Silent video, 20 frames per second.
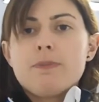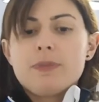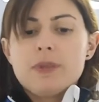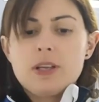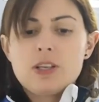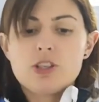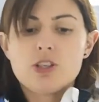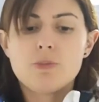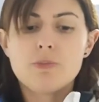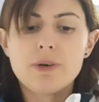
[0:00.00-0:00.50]

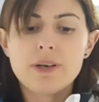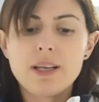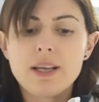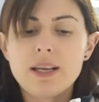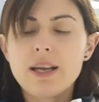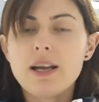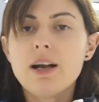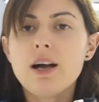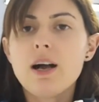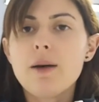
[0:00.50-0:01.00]
as you're bringing
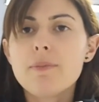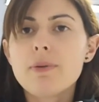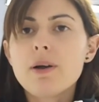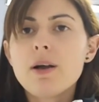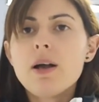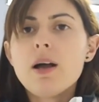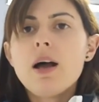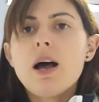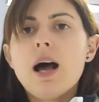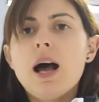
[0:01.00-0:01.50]
it up,
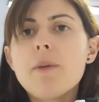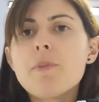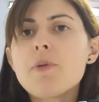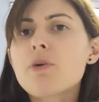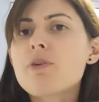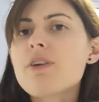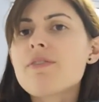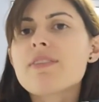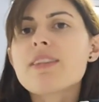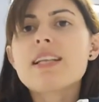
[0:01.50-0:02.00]

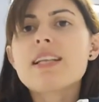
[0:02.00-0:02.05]
or even